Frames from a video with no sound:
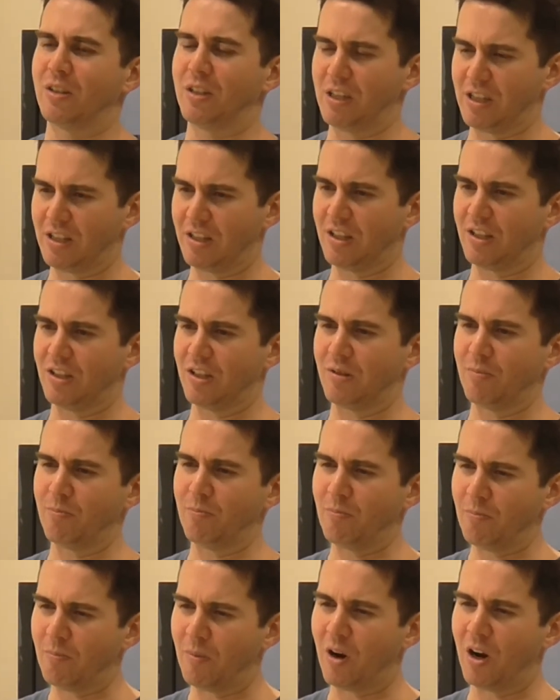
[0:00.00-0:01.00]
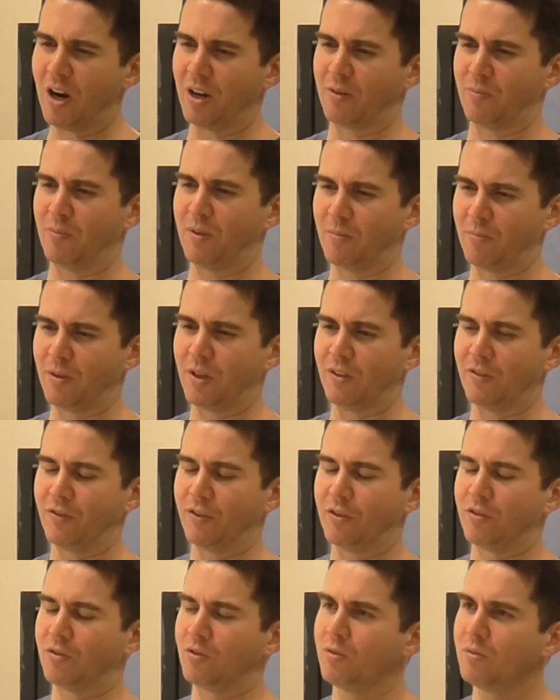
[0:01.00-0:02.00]
assistance might be
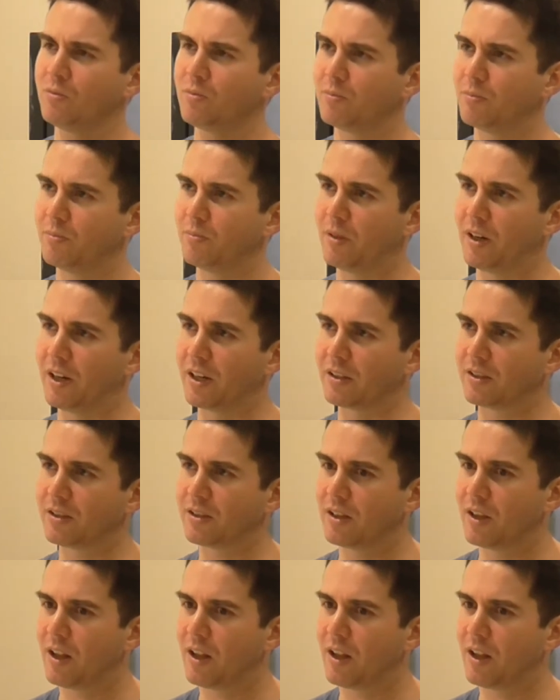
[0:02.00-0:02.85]
beneficial, but